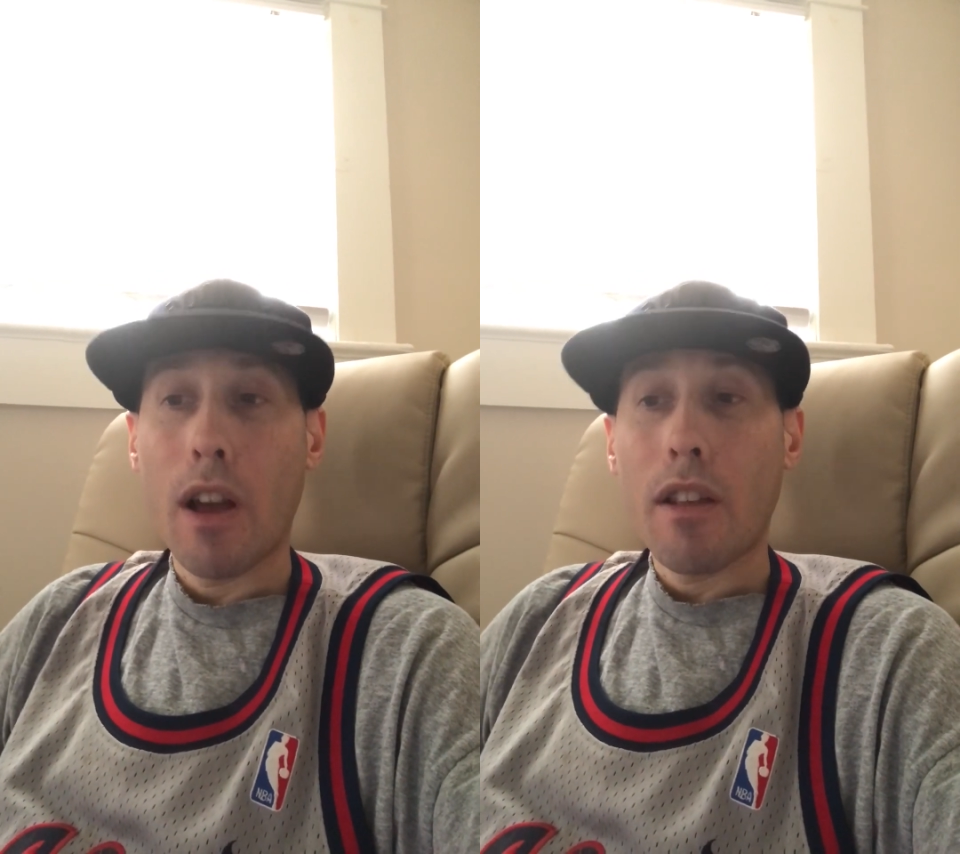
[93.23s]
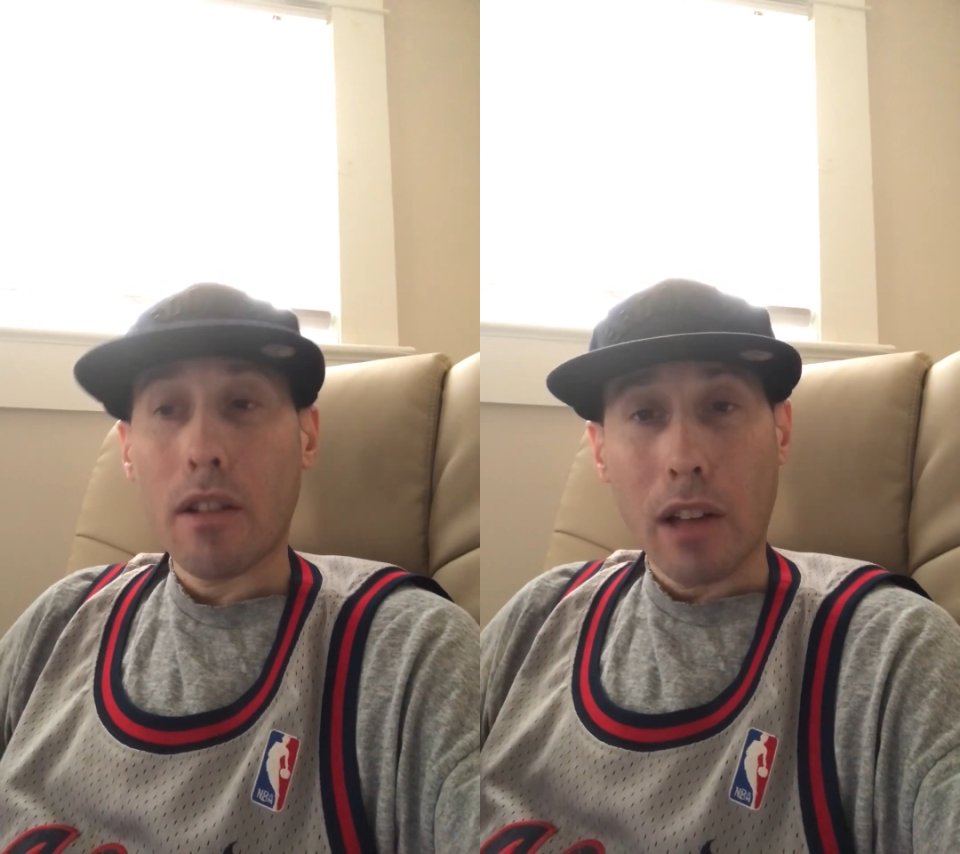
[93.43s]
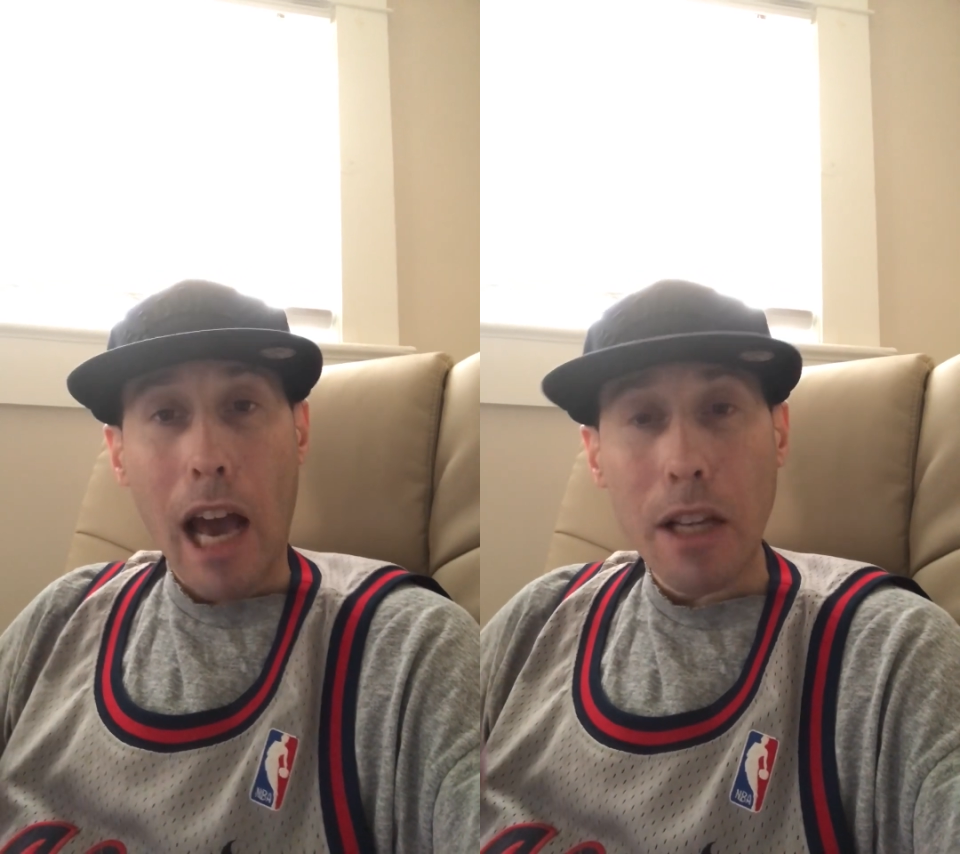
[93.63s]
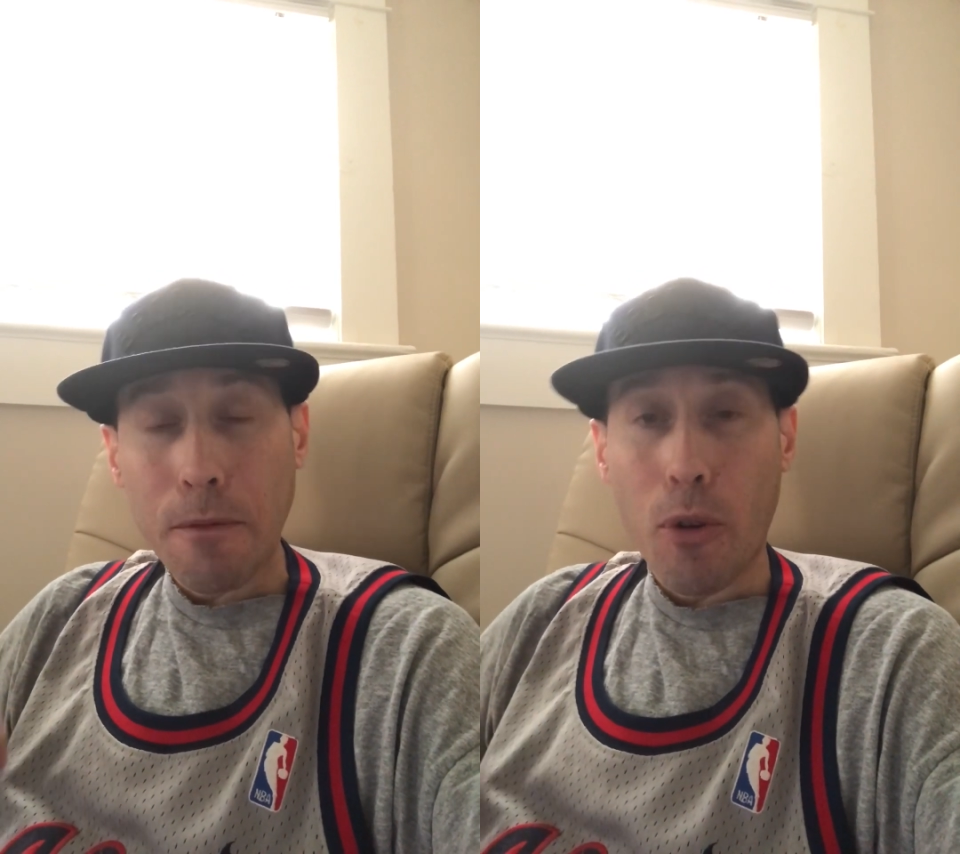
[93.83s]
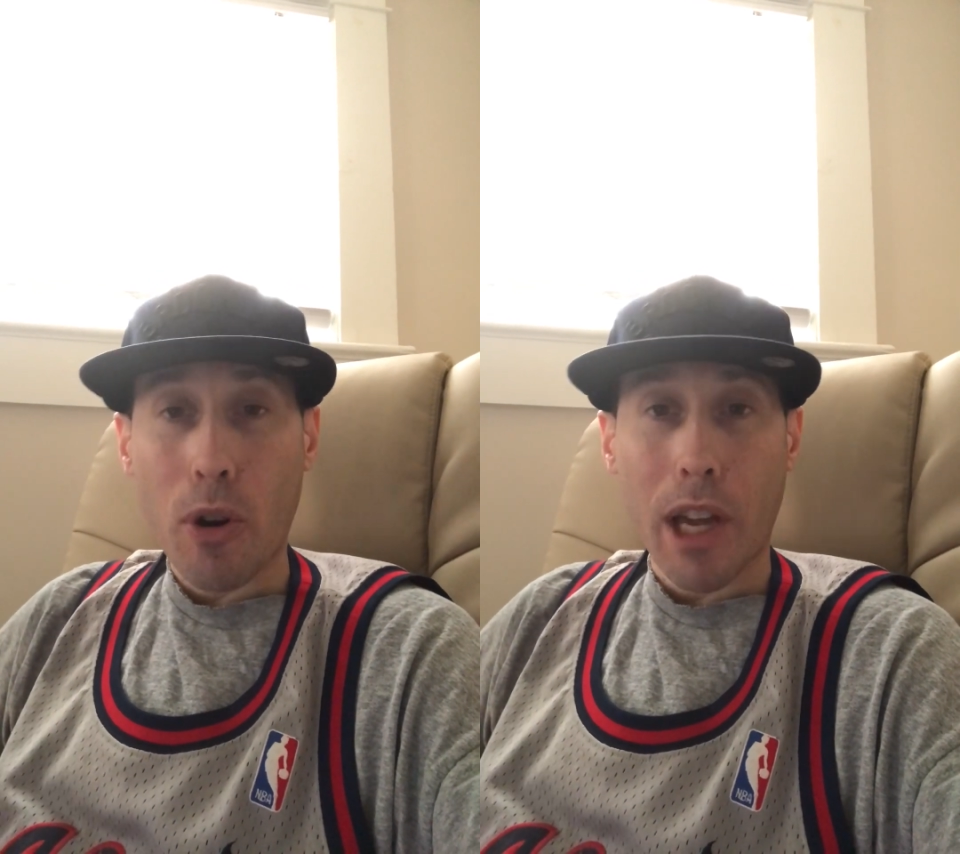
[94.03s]
The last
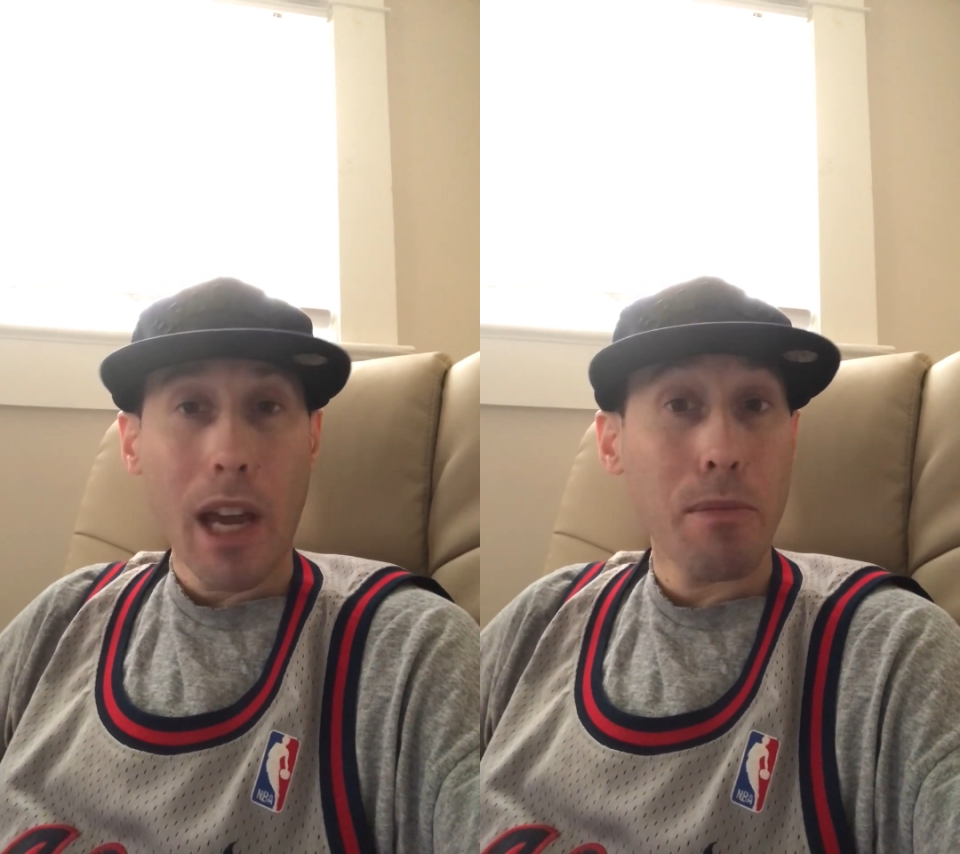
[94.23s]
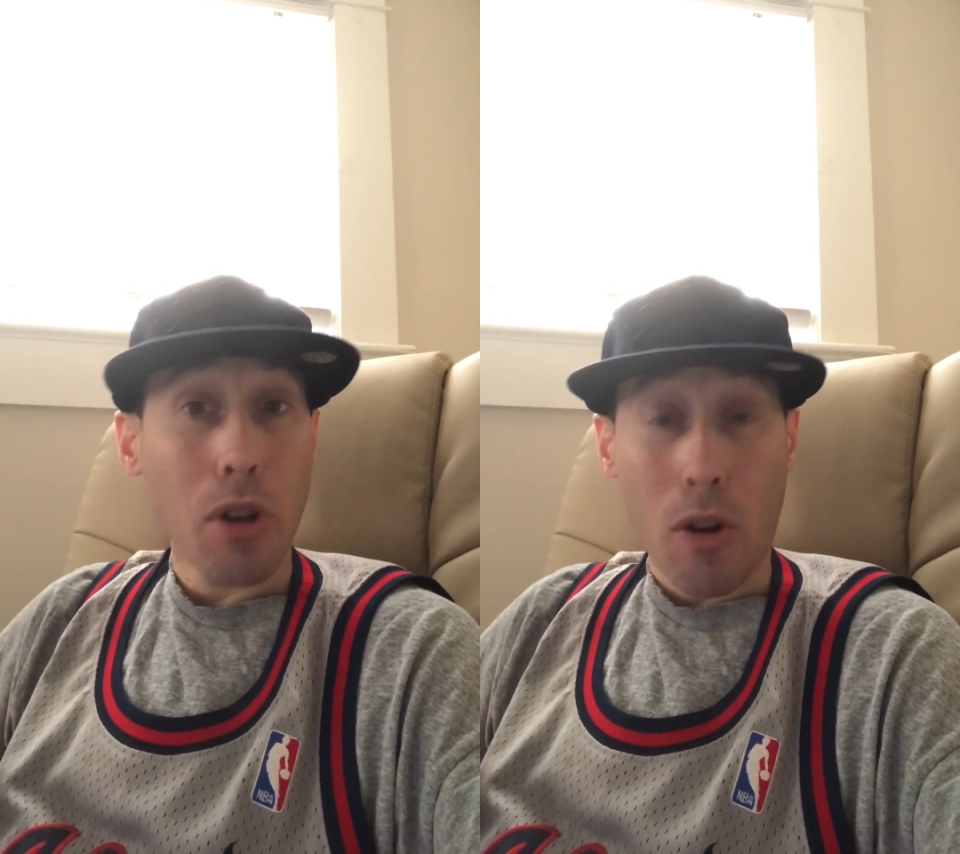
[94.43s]
four games,